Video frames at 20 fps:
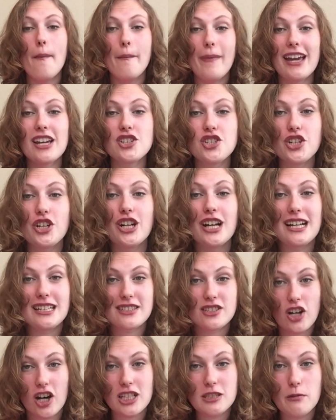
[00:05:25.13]
Make sure
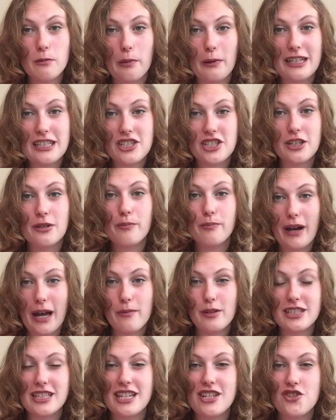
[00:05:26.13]
it's gospel preaching,
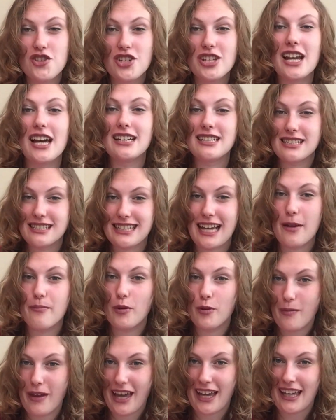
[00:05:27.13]
Bible teaching, and
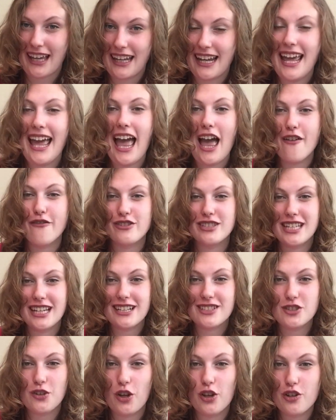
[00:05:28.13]
disciple making. If it
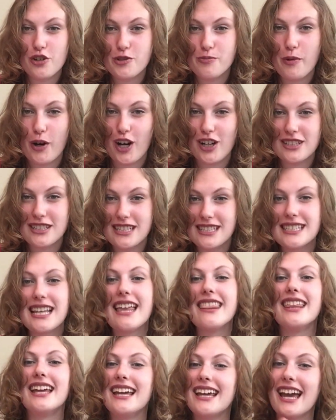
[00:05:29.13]
ticks all those boxes,
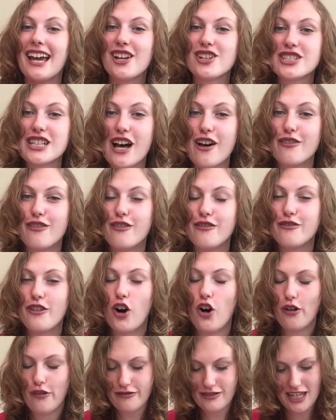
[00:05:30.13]
then get yourself
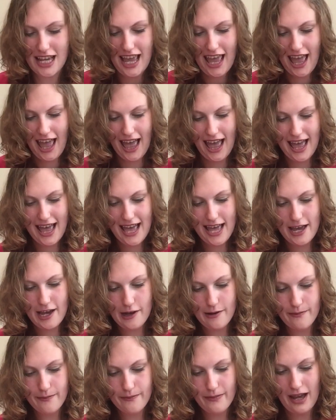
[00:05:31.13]
involved.
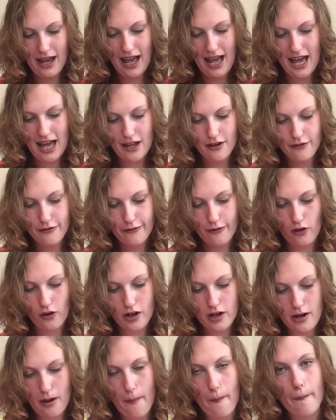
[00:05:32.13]
And
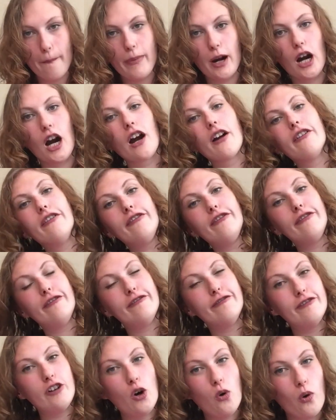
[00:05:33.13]
for number
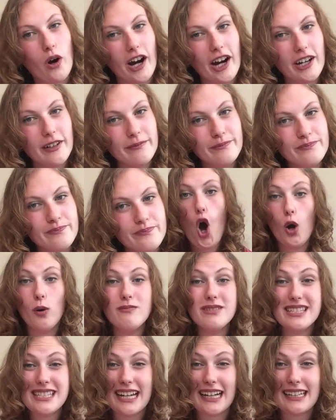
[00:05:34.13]
4,
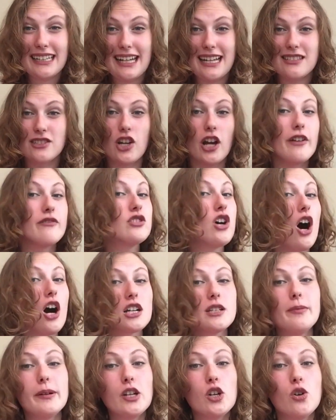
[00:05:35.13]
homesickness. Now, I've
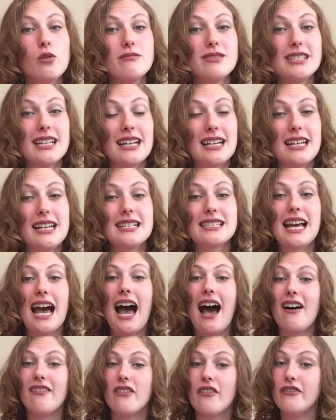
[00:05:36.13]
talked about homesickness. I
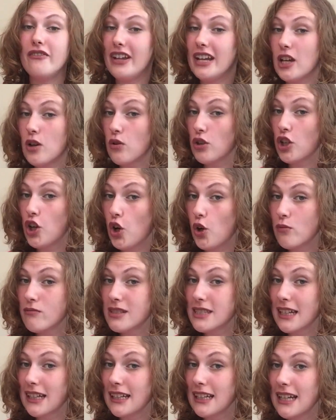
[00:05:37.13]
have a video on
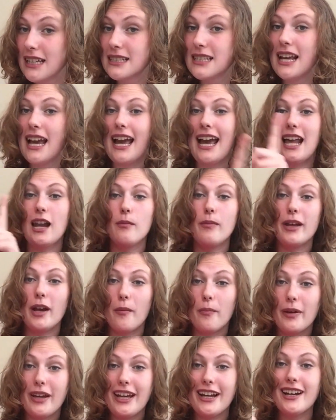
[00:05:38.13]
homesickness. It'll be
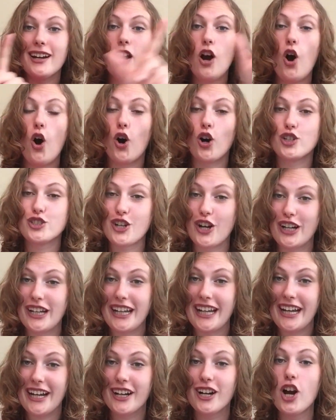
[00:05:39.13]
up here or down
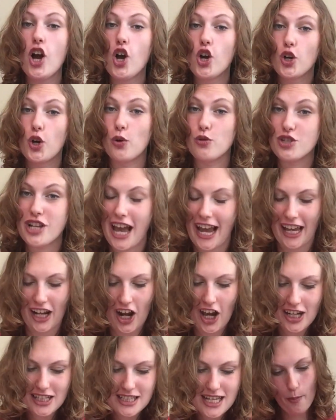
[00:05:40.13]
here. Go check it
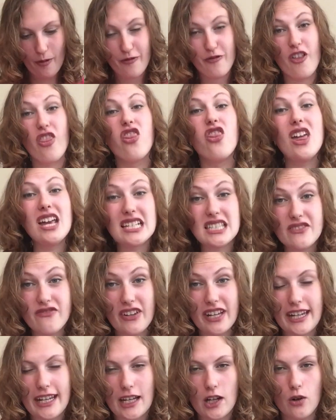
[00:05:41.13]
out. But for this
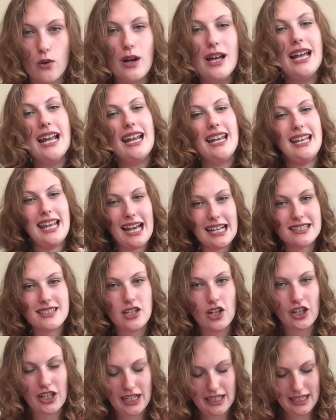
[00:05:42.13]
video,
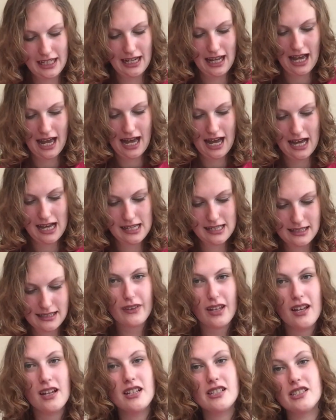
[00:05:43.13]
let's look at it as
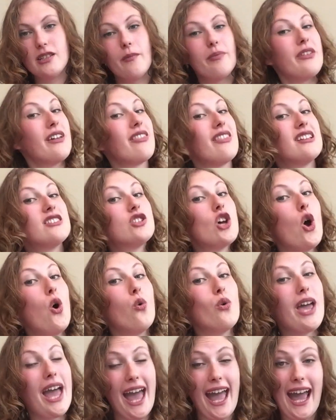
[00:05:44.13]
something that's
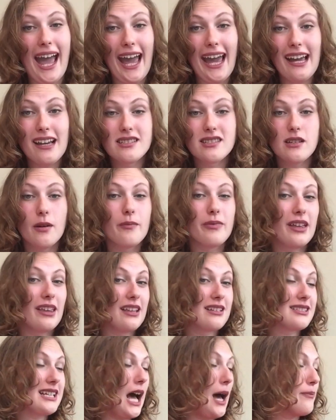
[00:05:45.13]
okay, something
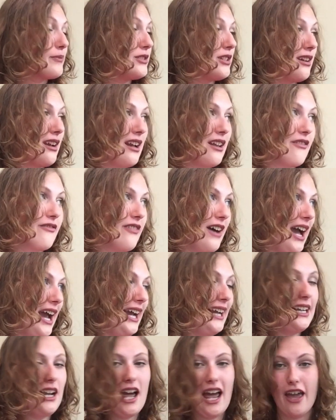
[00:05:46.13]
that's absolutely
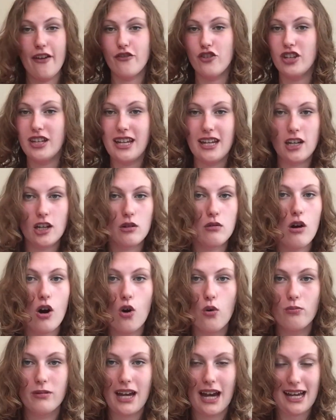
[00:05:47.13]
fine. If you need to go
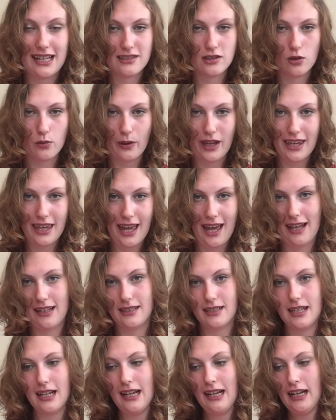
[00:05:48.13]
home, guys, on a
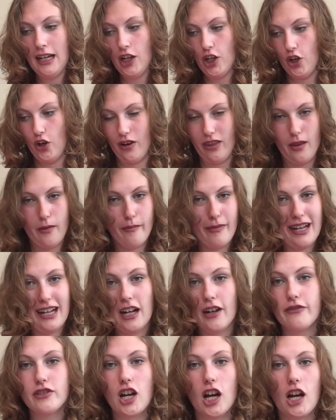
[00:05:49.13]
weekend, you're in the
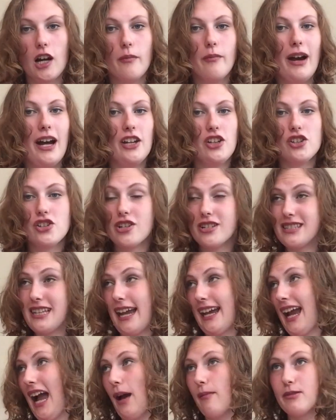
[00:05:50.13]
middle of term and you're just
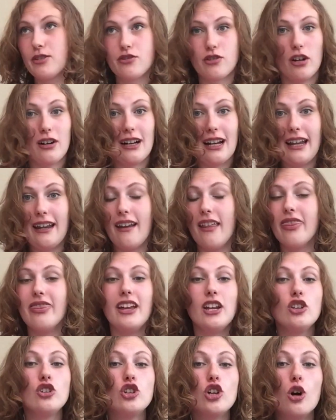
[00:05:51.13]
like, I'm struggling,
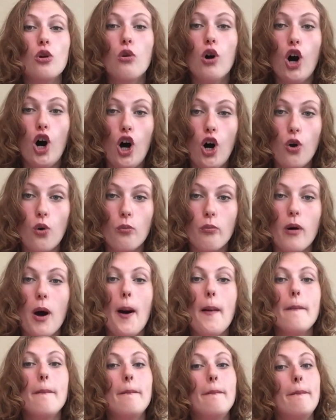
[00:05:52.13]
then go home.
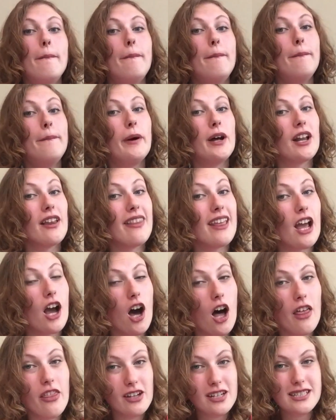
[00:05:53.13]
But on the
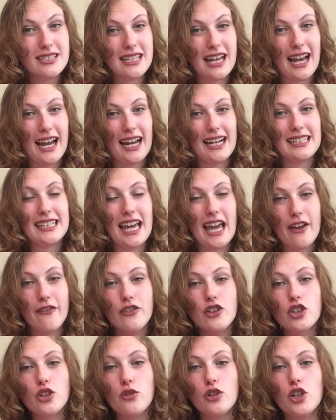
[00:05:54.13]
other side, if
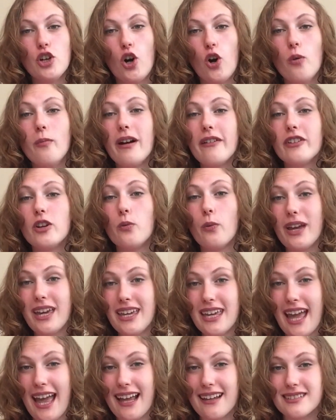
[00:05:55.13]
you're going home every
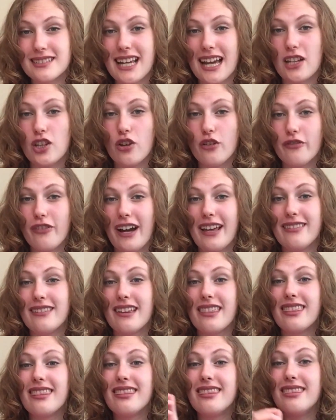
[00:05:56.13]
weekend and you find
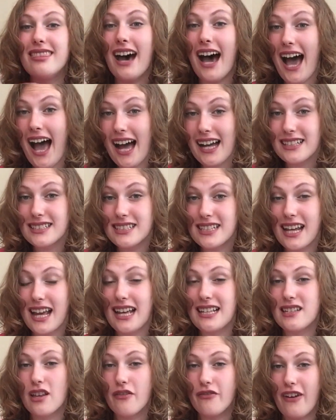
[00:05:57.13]
that that
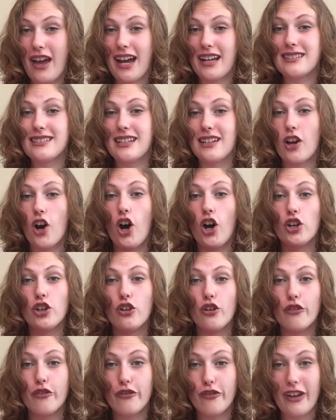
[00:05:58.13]
is affecting how
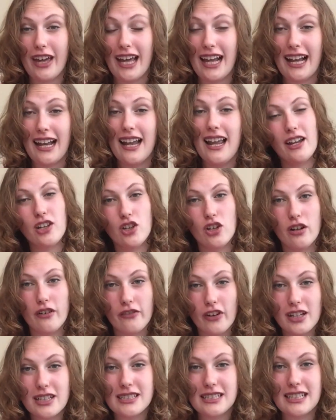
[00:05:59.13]
you feel at
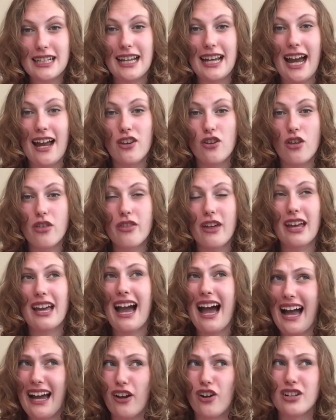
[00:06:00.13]
university, and you
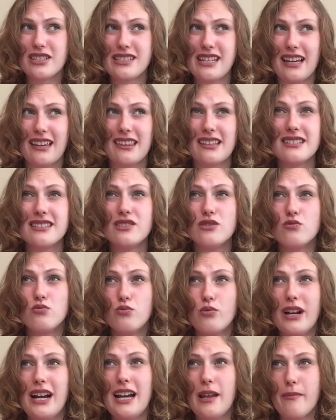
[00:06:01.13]
think, hang on a second, this is
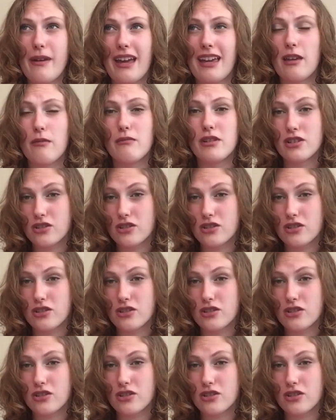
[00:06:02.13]
really making